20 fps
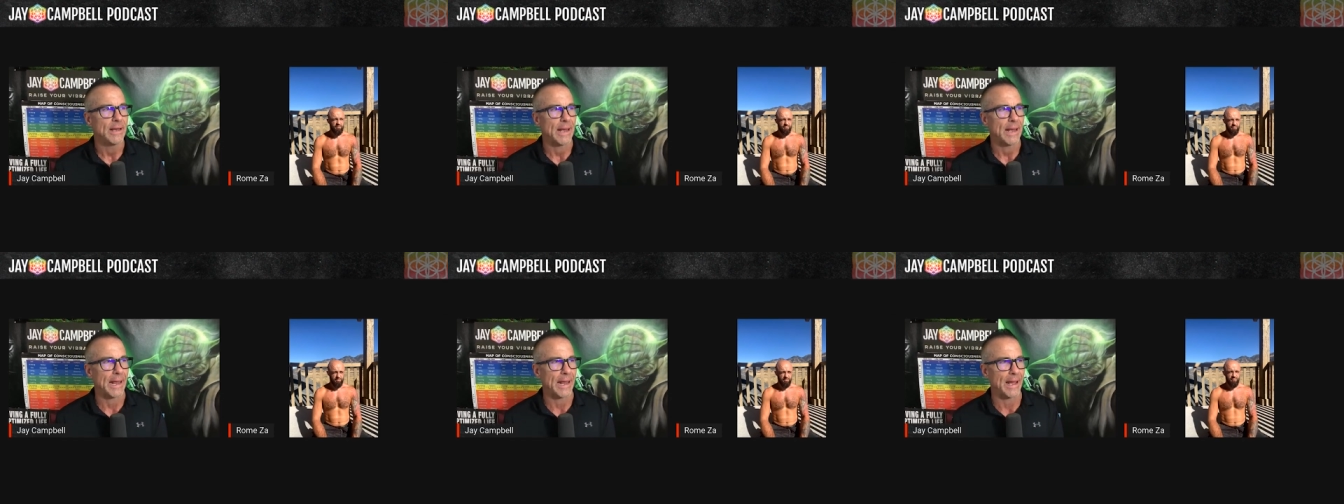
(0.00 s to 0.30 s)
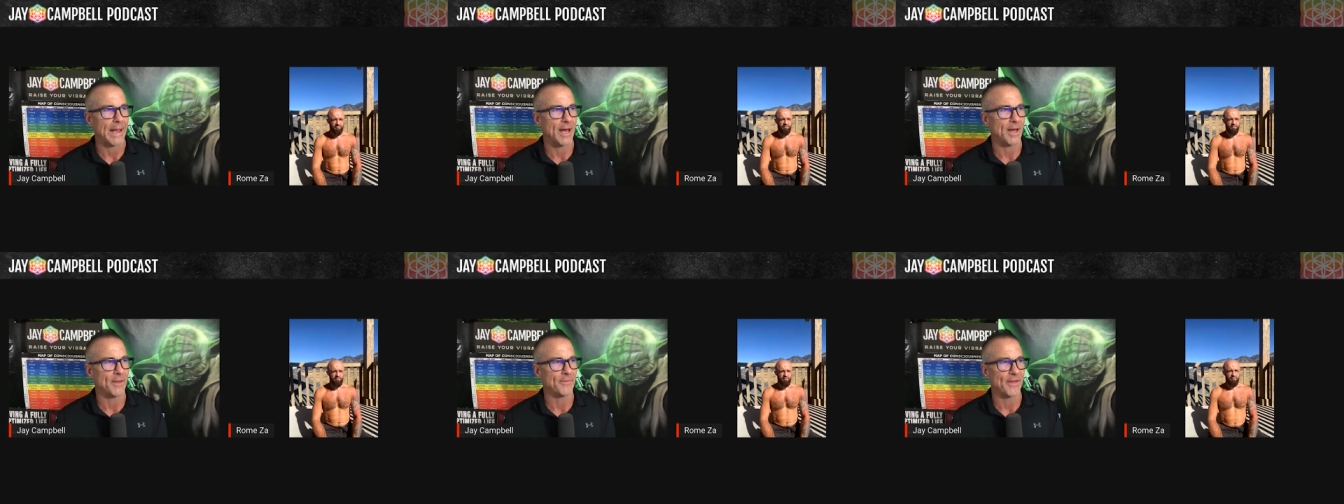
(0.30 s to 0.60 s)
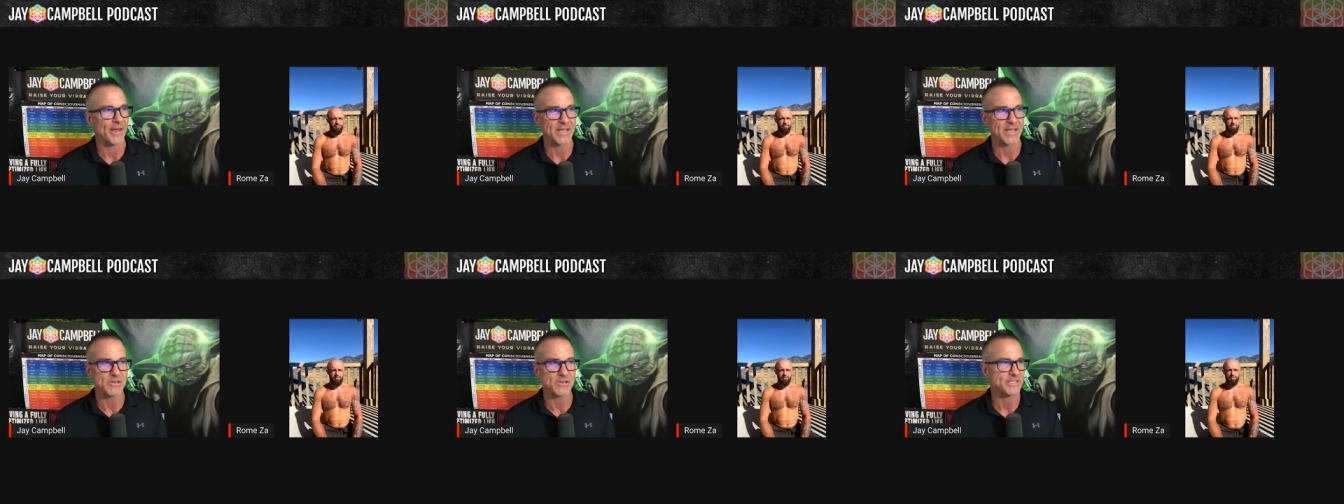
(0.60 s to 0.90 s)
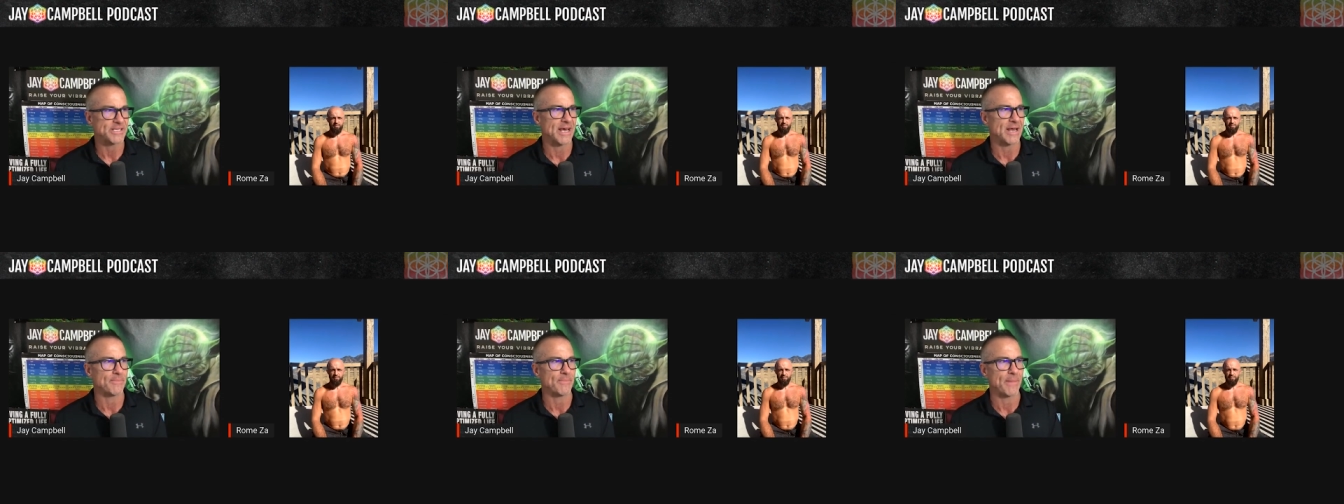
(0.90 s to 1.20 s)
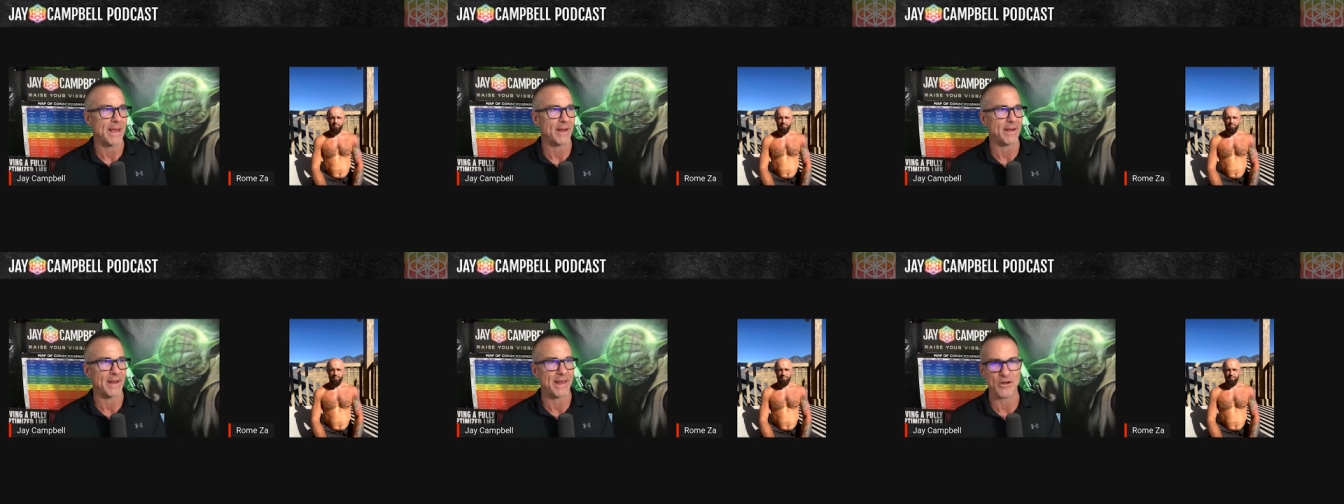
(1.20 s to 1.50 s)
And like you said,
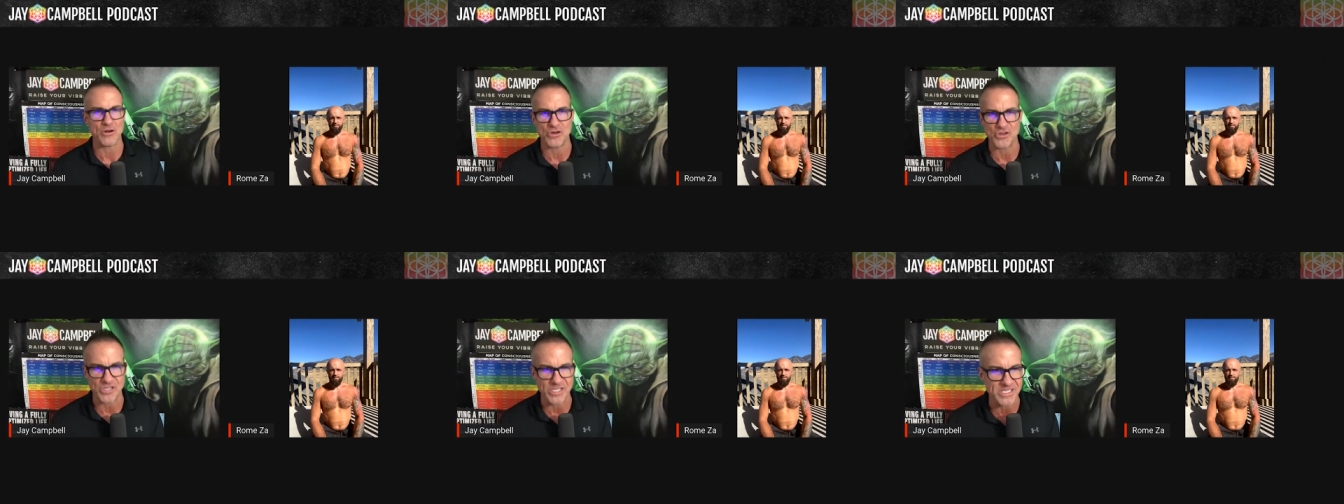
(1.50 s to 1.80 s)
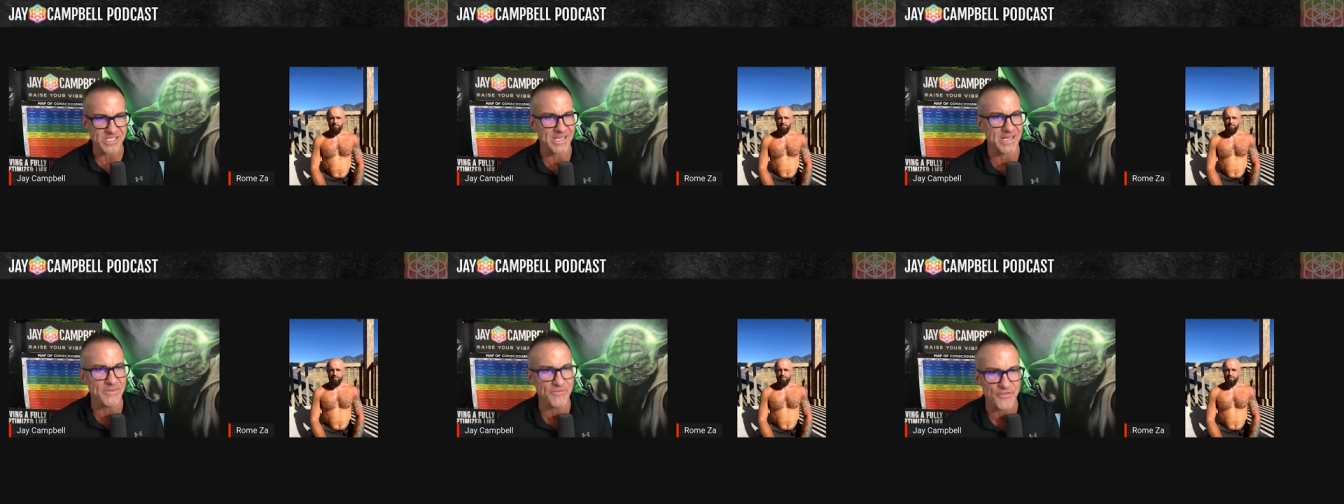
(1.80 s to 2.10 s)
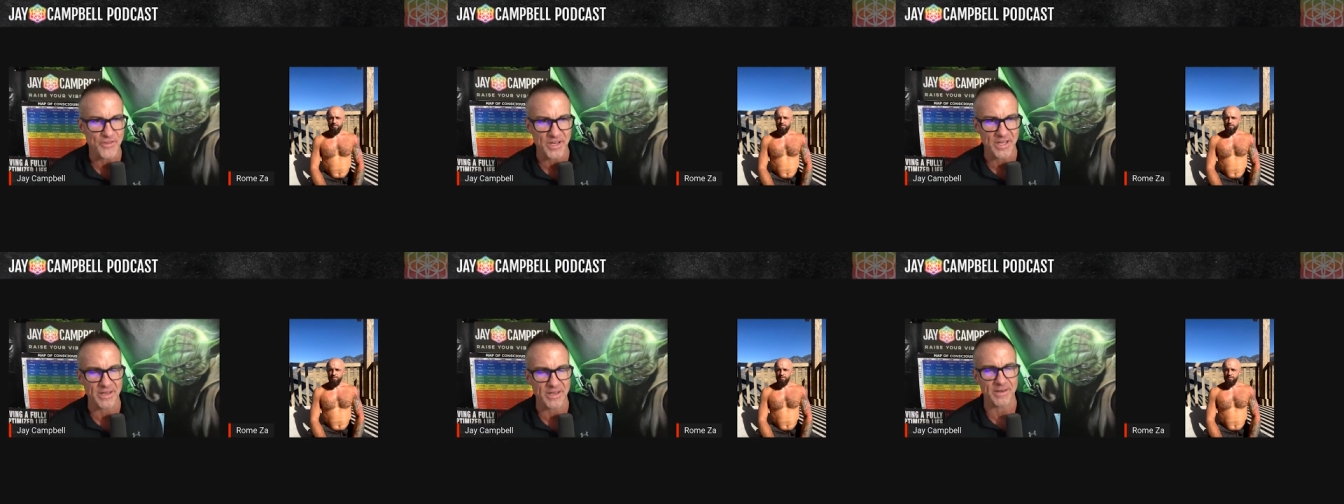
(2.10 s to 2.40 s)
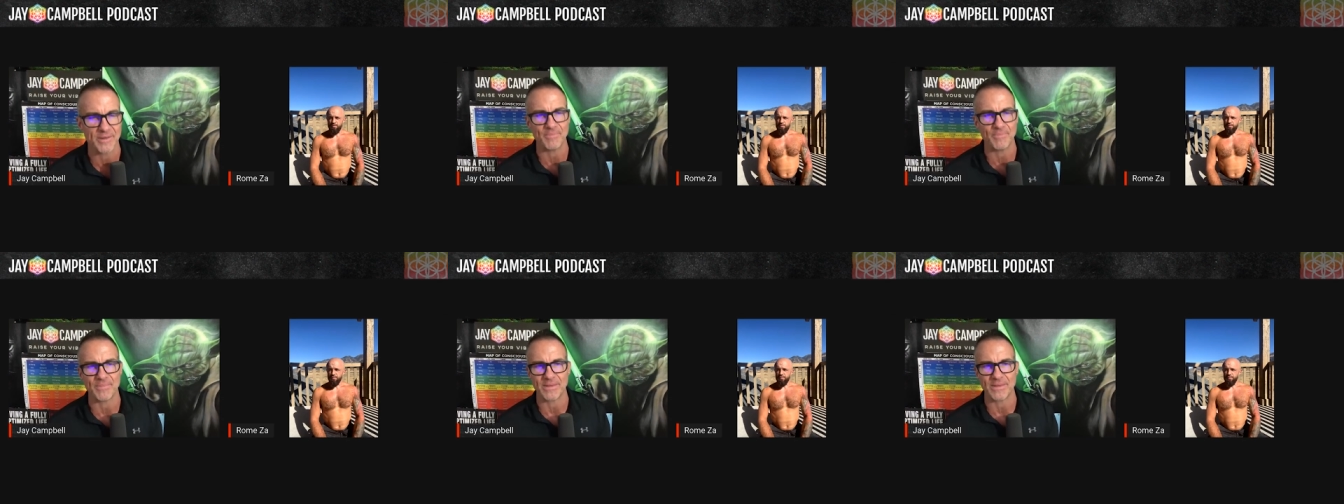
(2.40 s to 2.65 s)
man, energy is infinite